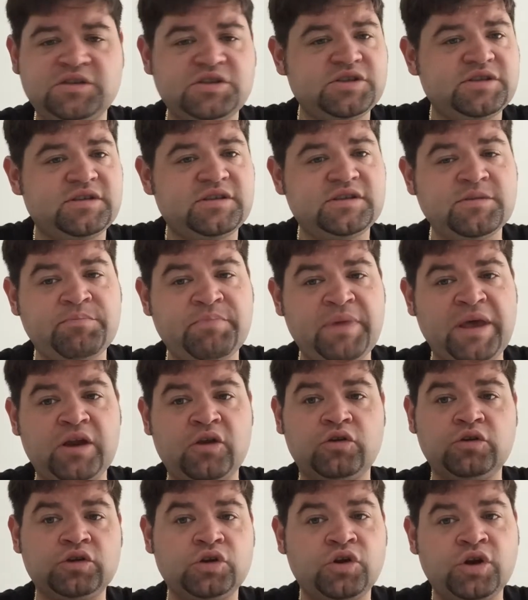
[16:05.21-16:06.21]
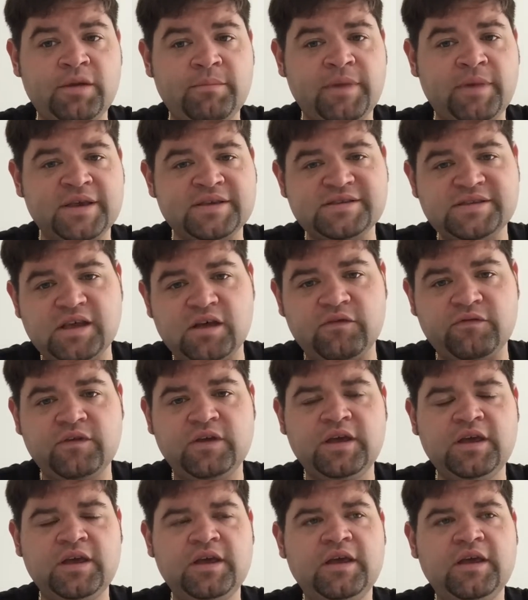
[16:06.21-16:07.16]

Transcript: just to better learn it myself.